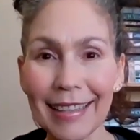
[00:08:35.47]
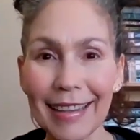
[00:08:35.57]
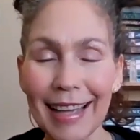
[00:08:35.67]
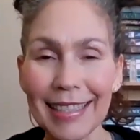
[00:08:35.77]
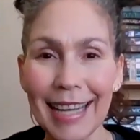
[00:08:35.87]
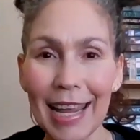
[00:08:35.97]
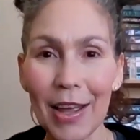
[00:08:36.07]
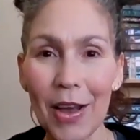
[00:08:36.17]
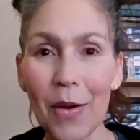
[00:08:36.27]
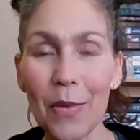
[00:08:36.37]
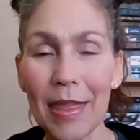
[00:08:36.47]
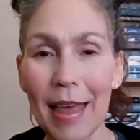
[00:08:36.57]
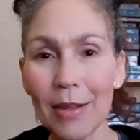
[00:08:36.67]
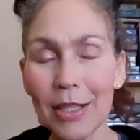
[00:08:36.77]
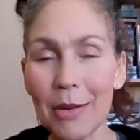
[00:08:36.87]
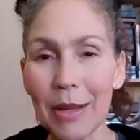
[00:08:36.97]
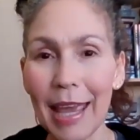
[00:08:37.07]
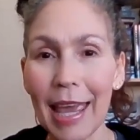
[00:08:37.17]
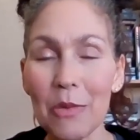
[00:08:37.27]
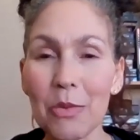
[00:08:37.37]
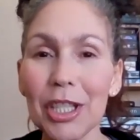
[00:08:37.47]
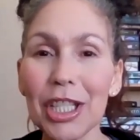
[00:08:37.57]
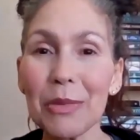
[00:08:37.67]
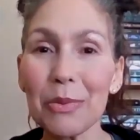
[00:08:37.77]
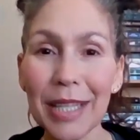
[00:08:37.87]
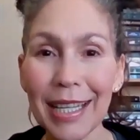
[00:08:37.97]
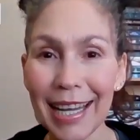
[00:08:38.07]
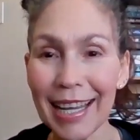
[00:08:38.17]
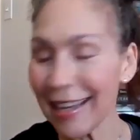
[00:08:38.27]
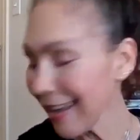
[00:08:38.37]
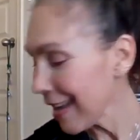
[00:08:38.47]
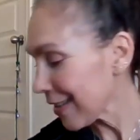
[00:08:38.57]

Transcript: let today go without doing a witchy reading.